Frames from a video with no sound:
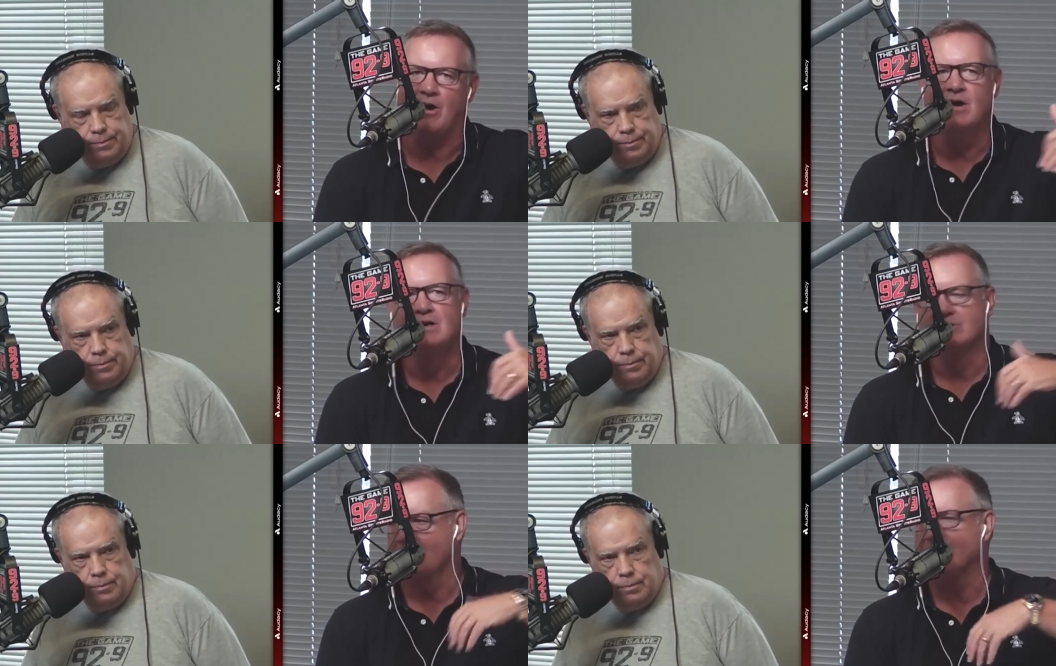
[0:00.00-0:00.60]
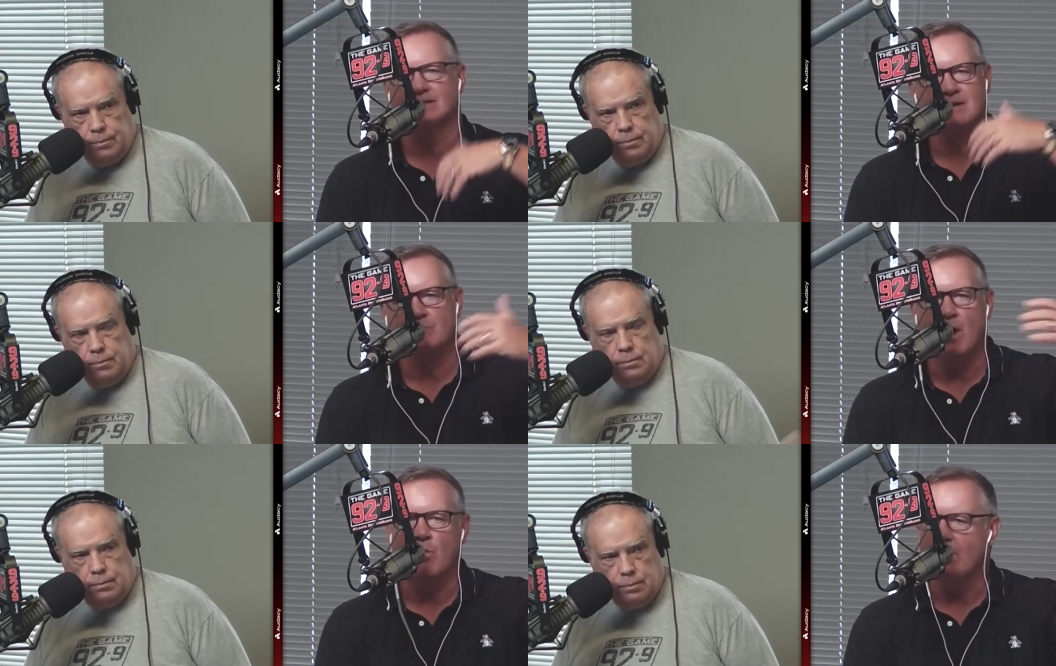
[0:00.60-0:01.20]
Speaker 1: Granted, some are on
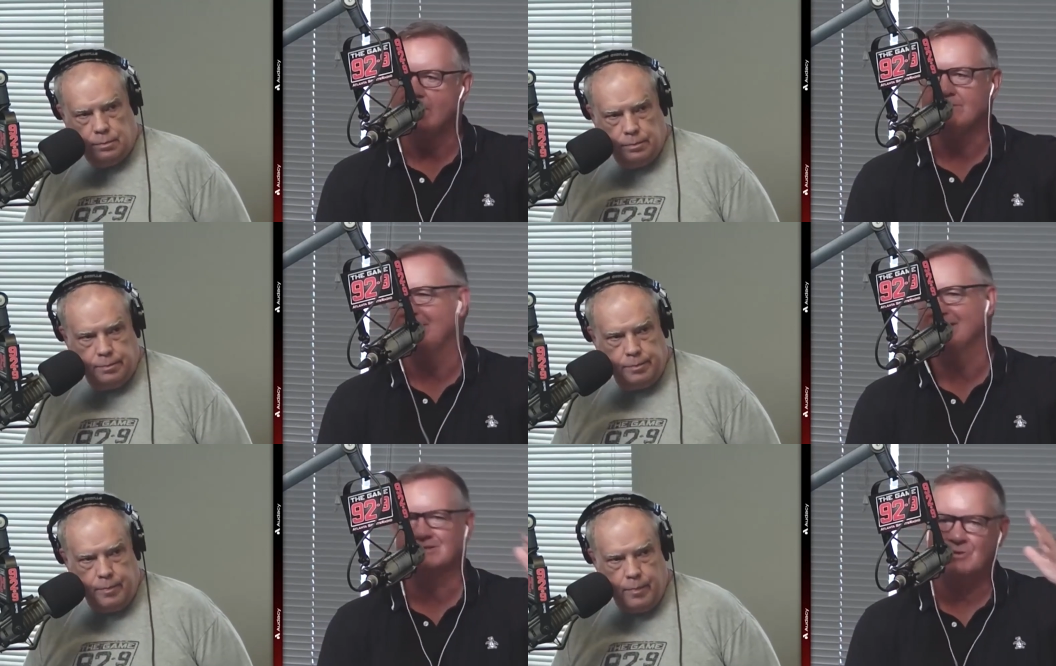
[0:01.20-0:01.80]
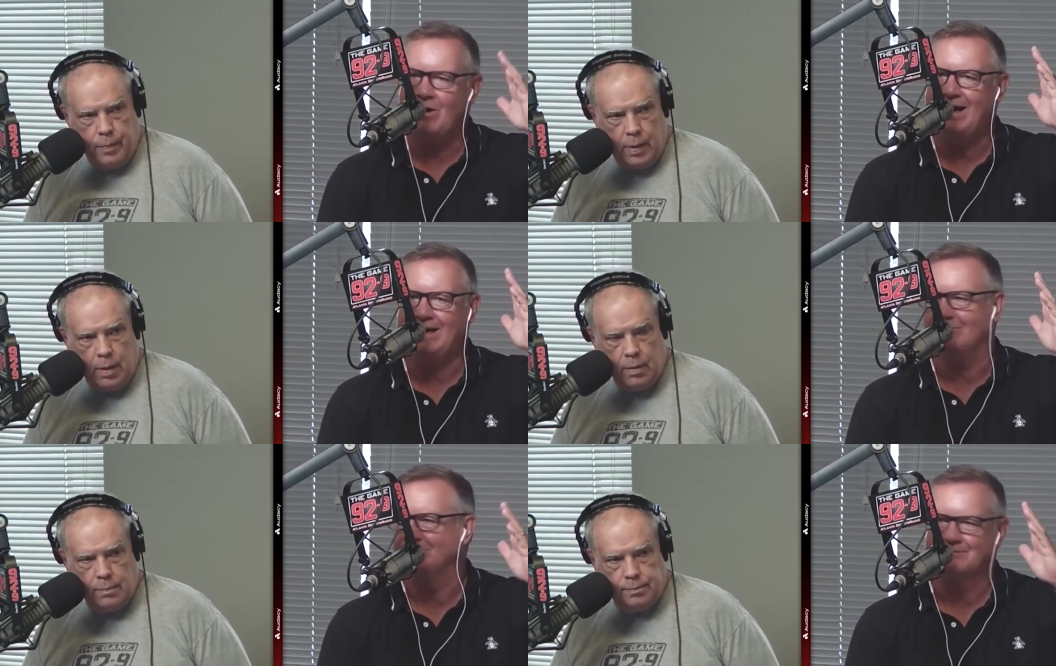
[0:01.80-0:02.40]
one year deals, so what? We'll,
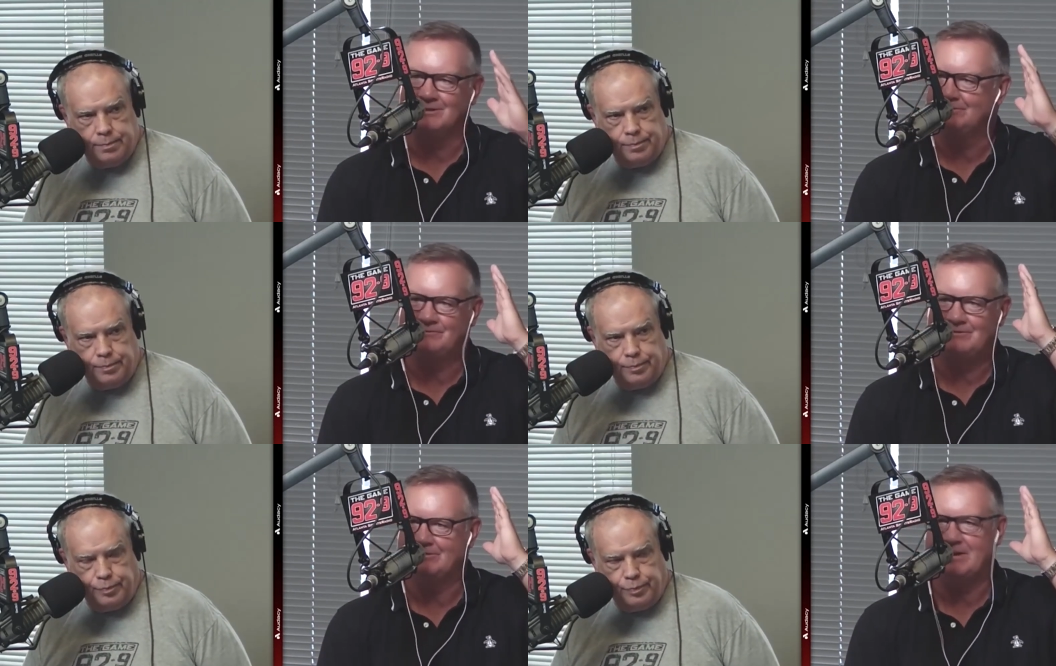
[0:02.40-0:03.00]
we'll, we'll figure that